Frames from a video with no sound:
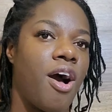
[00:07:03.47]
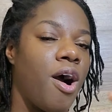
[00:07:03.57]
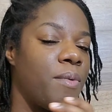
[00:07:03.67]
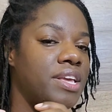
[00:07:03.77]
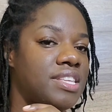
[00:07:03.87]
you that
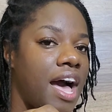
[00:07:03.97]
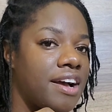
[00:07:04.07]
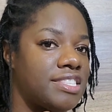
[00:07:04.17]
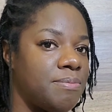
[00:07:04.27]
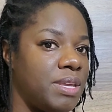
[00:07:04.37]
always
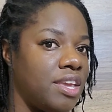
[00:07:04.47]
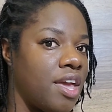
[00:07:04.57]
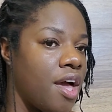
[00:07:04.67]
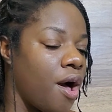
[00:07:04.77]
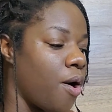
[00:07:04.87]
asking
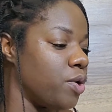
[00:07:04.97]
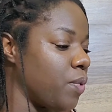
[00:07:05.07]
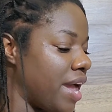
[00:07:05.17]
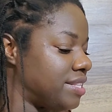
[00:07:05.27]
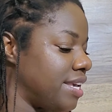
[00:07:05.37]
me,
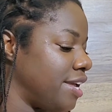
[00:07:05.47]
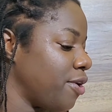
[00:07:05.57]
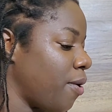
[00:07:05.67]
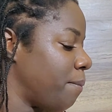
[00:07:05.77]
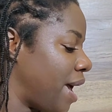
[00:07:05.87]
how do I
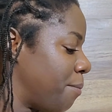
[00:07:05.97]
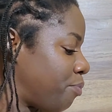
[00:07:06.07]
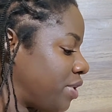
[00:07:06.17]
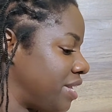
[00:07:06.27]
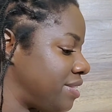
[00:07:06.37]
take down
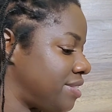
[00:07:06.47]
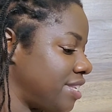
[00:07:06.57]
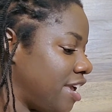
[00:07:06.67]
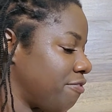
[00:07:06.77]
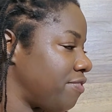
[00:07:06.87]
my braids
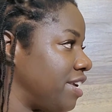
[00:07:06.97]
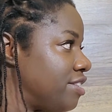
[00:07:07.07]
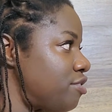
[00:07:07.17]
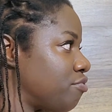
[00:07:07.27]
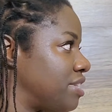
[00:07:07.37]

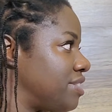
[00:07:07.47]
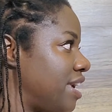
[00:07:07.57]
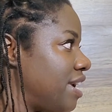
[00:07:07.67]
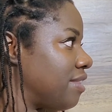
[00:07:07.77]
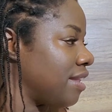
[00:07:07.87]
safely to
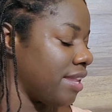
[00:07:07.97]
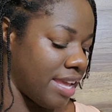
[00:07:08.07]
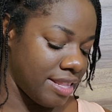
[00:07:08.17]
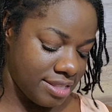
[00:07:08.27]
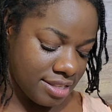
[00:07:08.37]
retain the
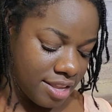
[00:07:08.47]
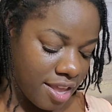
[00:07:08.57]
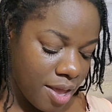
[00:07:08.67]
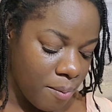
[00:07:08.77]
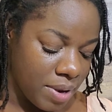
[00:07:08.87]
length
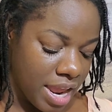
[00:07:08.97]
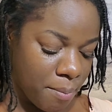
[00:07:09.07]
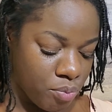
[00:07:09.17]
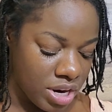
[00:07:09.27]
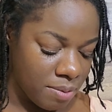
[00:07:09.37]
when
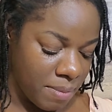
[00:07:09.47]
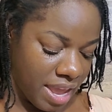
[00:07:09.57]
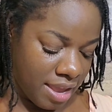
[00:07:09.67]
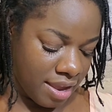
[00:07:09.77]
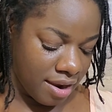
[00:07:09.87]
I braid
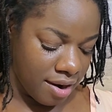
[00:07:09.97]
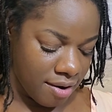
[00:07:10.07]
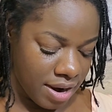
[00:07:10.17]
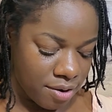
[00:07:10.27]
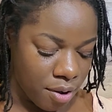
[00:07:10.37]
my
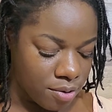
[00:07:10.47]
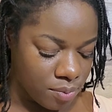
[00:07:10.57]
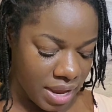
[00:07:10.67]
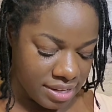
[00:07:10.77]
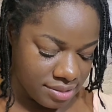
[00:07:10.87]
hair, and
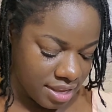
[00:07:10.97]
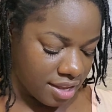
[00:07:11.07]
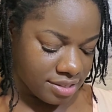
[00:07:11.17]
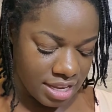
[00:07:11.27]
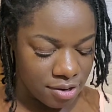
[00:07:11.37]
how do I
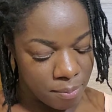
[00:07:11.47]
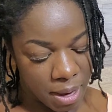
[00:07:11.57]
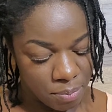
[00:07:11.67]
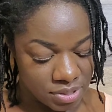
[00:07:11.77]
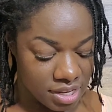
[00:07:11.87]
take
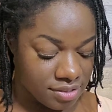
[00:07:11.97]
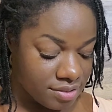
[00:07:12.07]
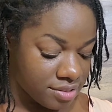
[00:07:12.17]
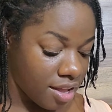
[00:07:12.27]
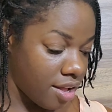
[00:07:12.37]
down my
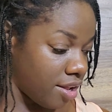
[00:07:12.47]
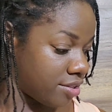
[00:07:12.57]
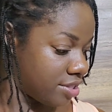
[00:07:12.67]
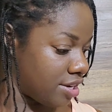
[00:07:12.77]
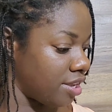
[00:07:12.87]
protective
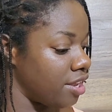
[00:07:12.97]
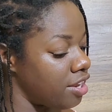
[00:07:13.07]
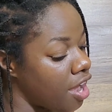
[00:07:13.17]
styles, I'm